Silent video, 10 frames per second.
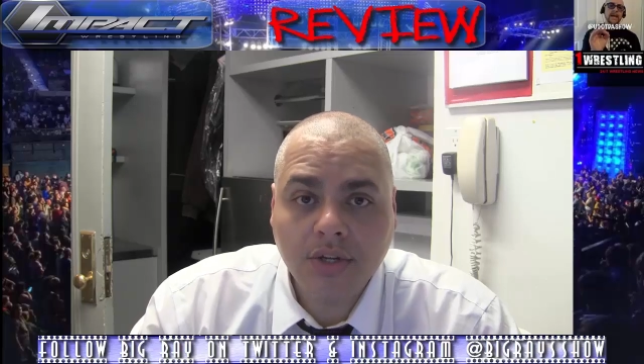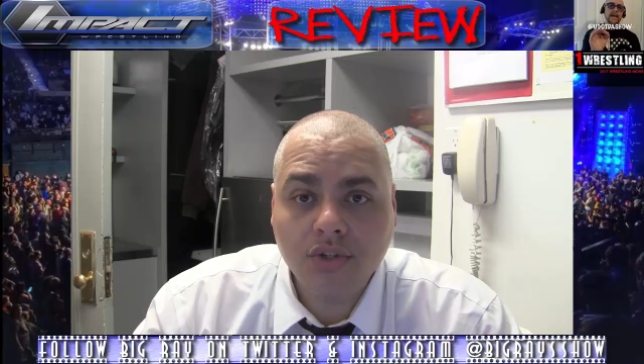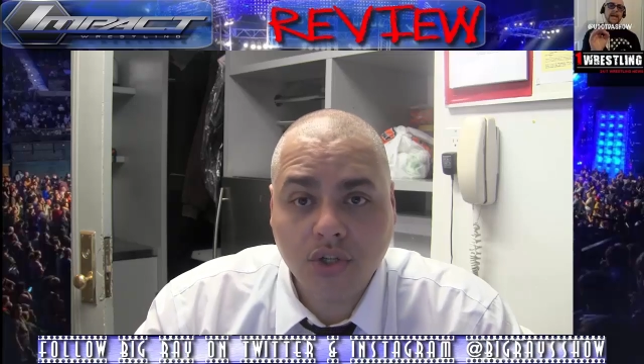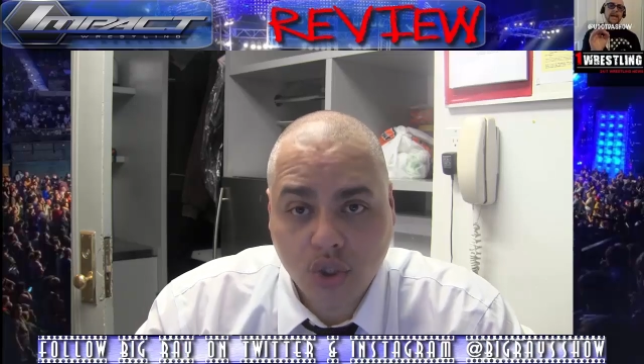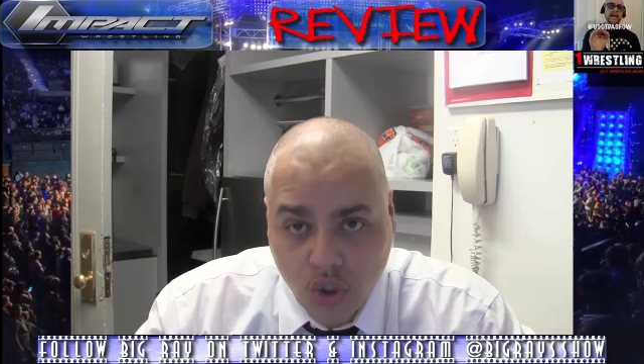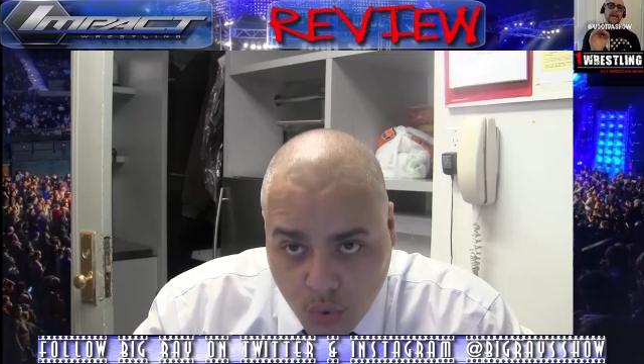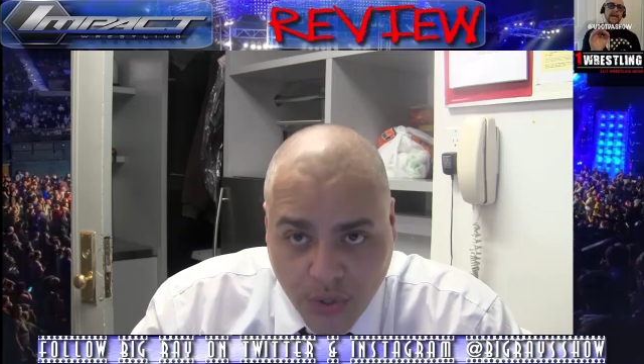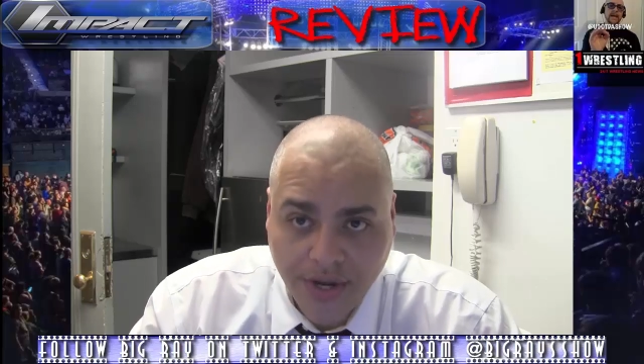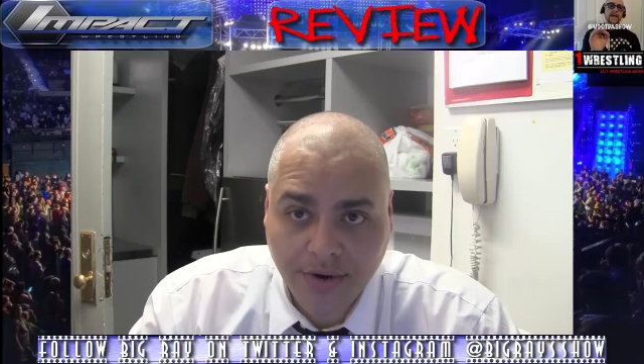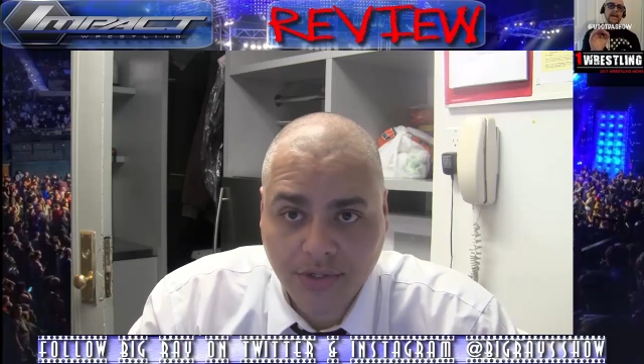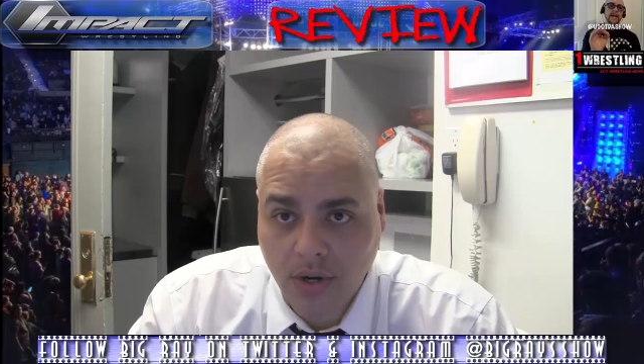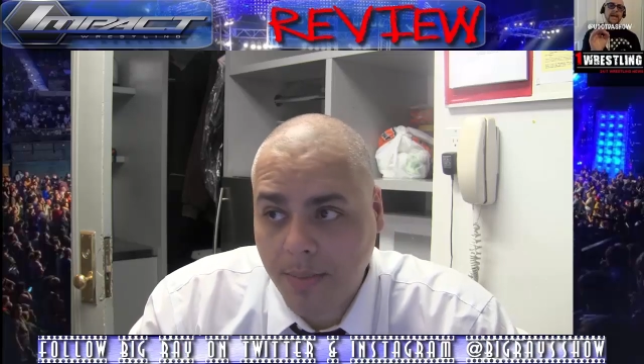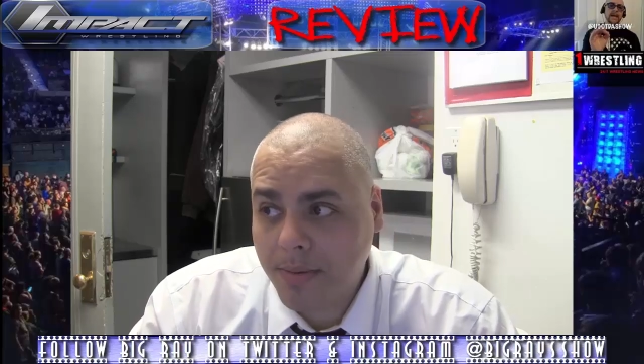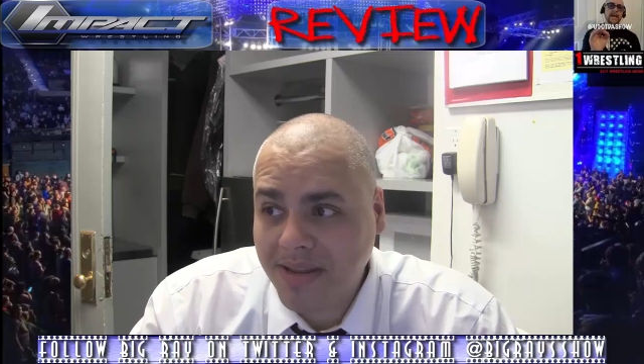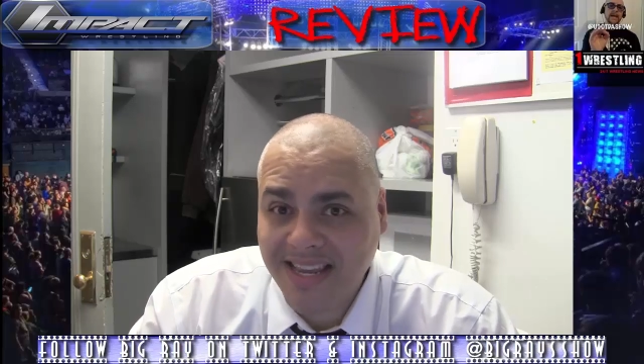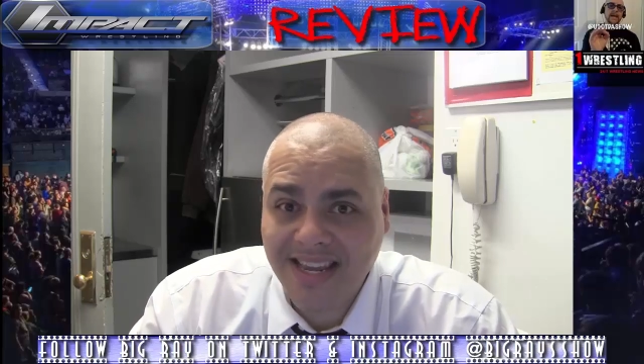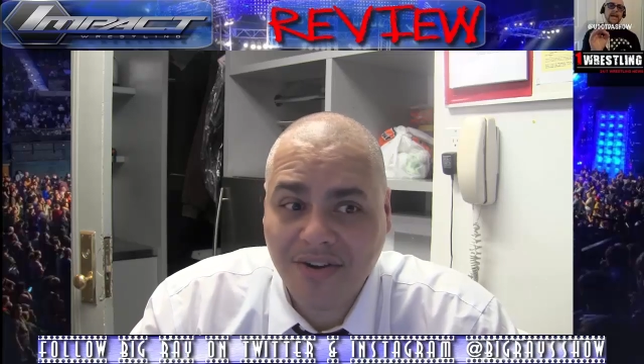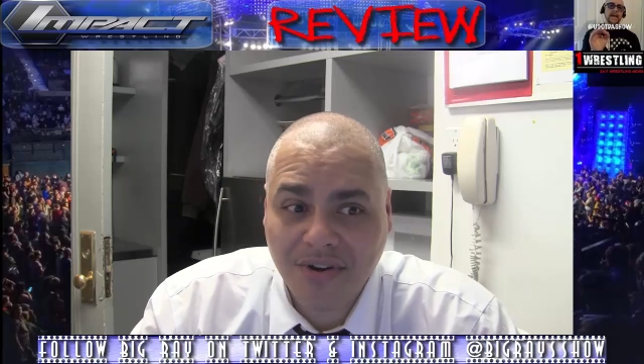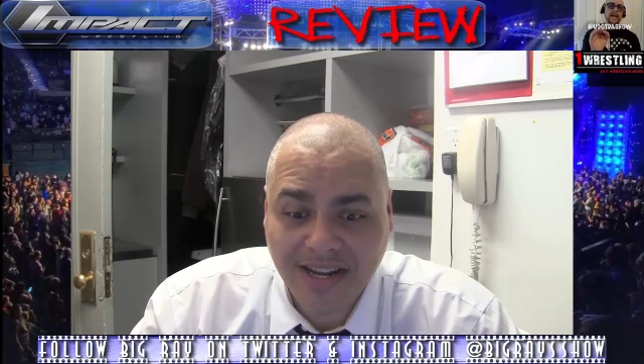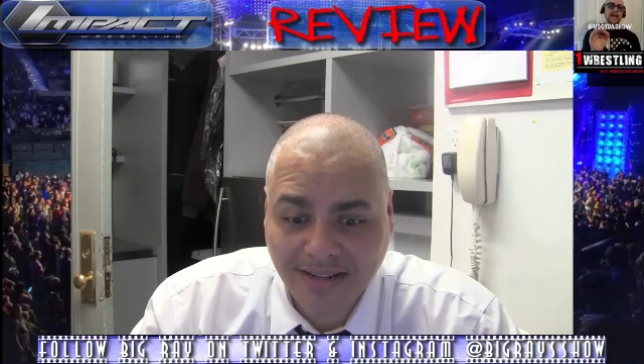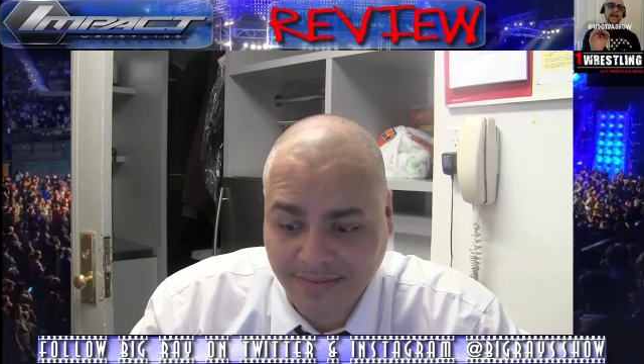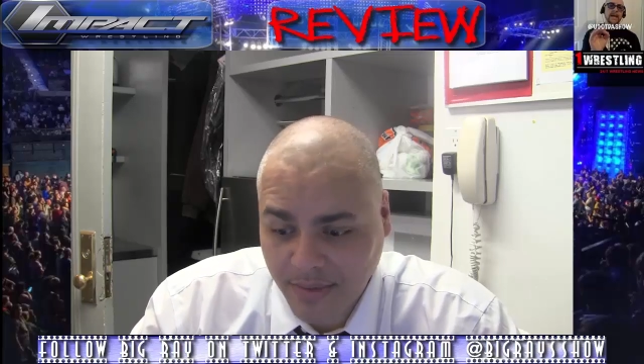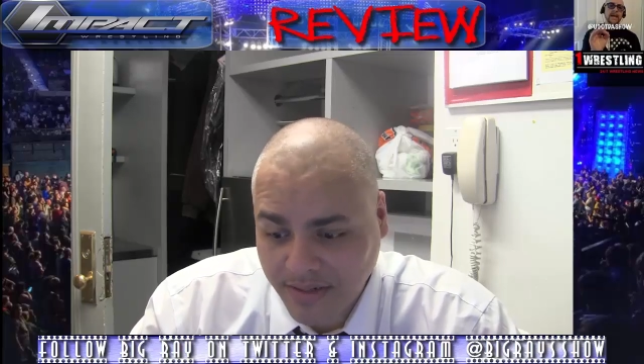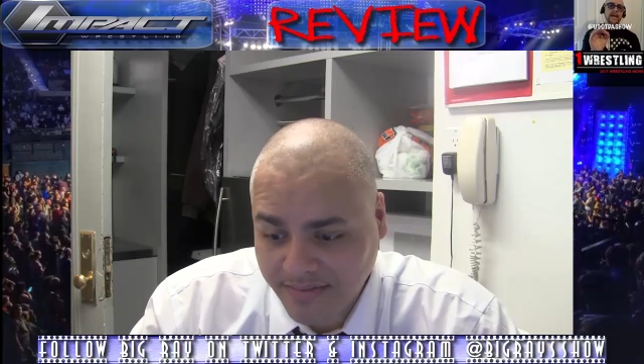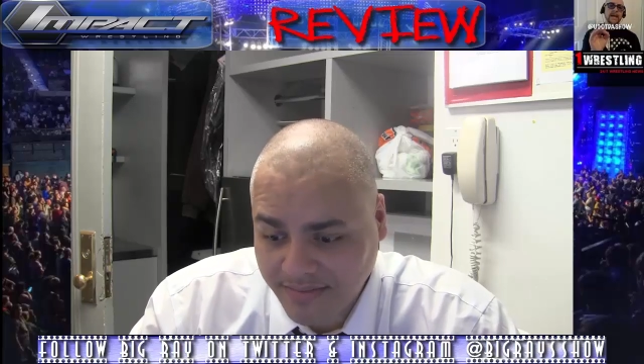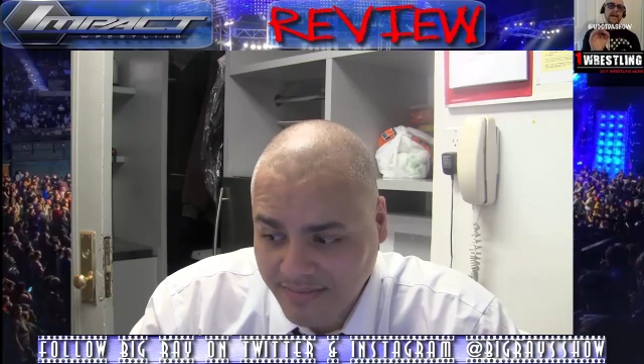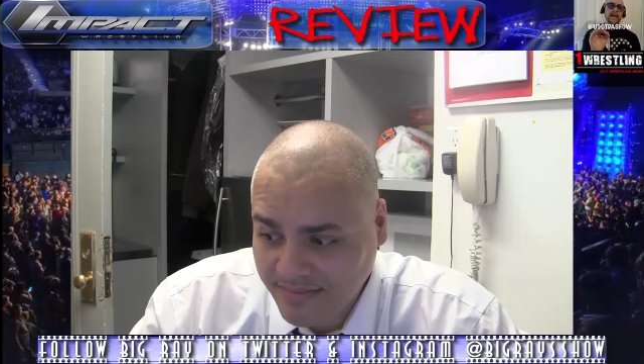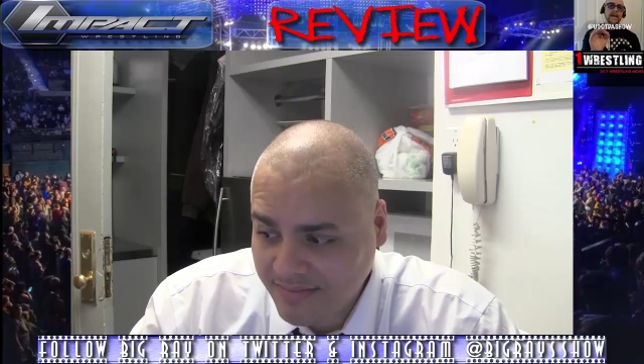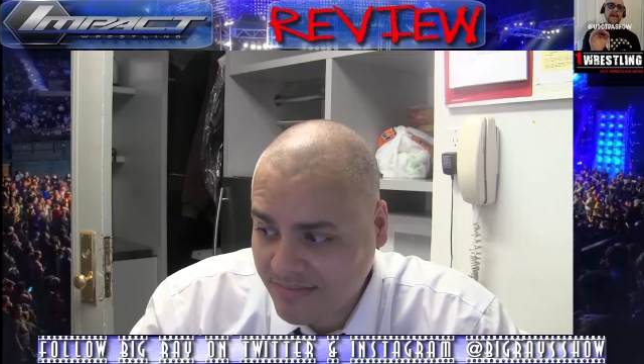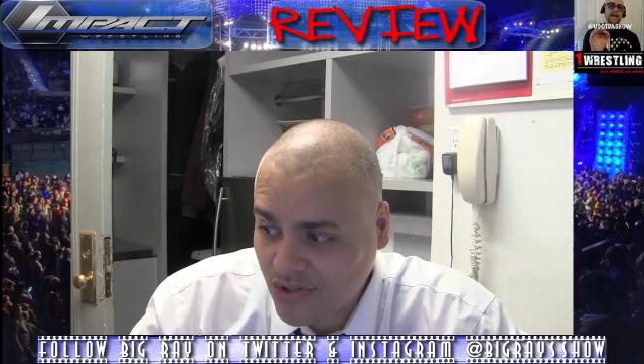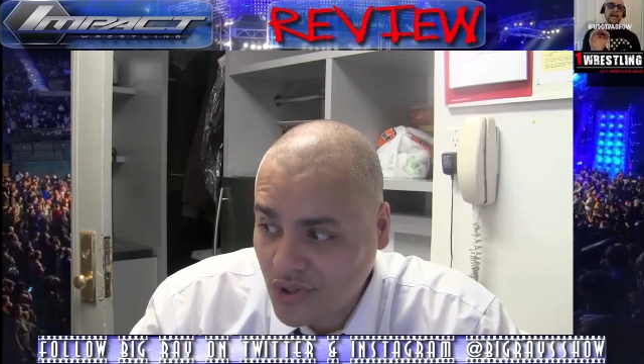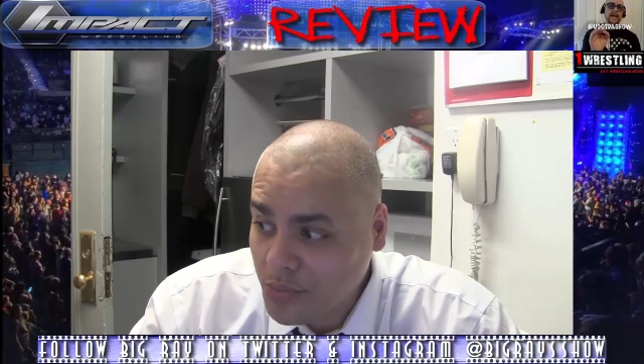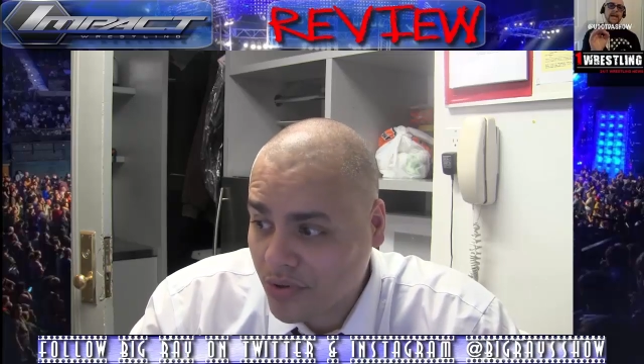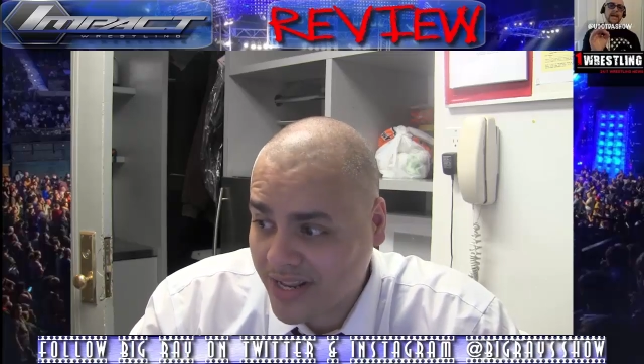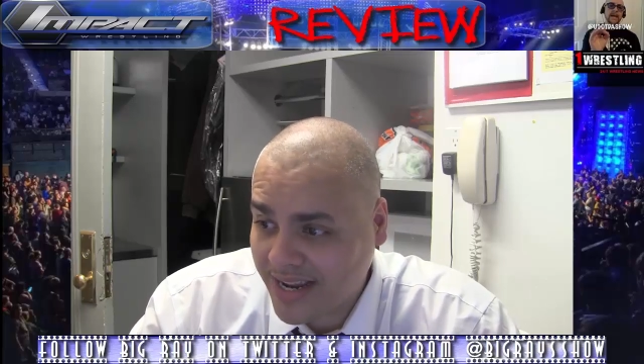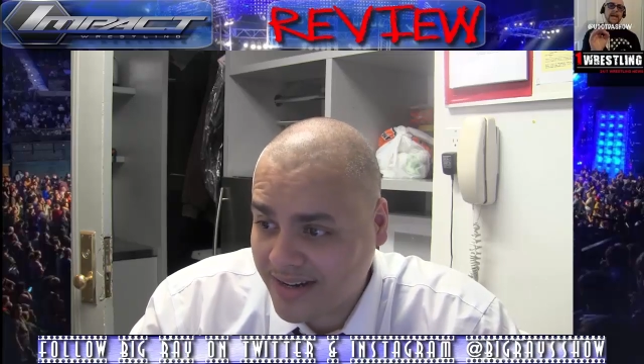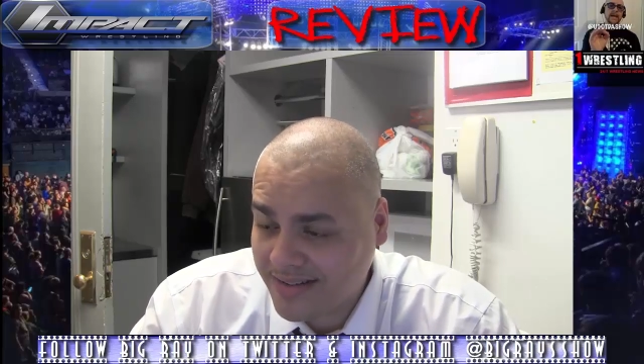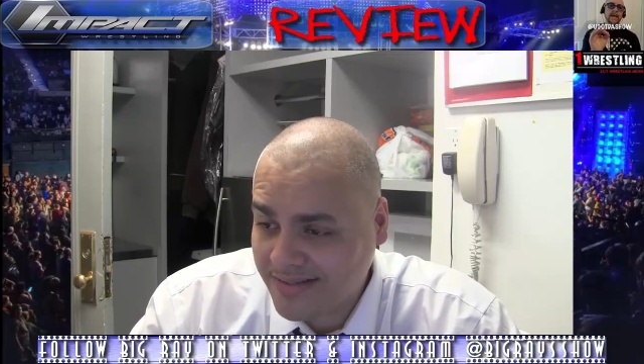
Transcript: to do here, so I'm going to be here, well, super late.